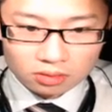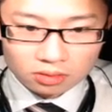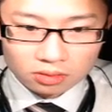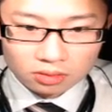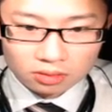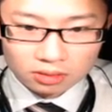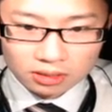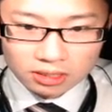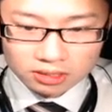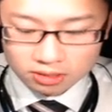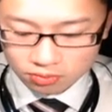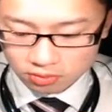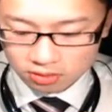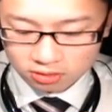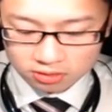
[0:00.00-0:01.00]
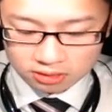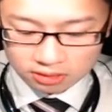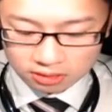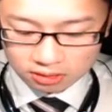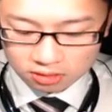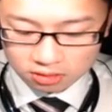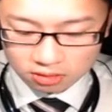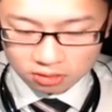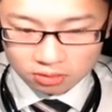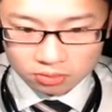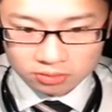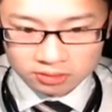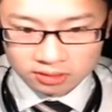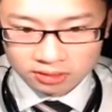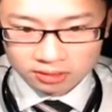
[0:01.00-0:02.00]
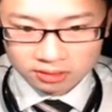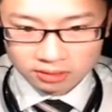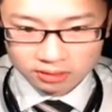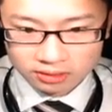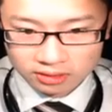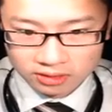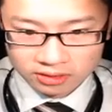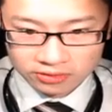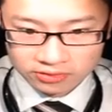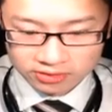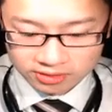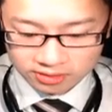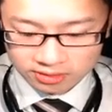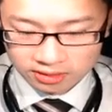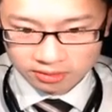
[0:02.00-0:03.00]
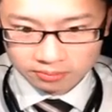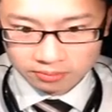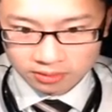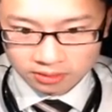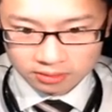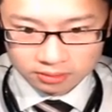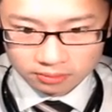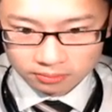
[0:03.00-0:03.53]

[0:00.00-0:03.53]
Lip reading: Okay, so when is that closing if statement?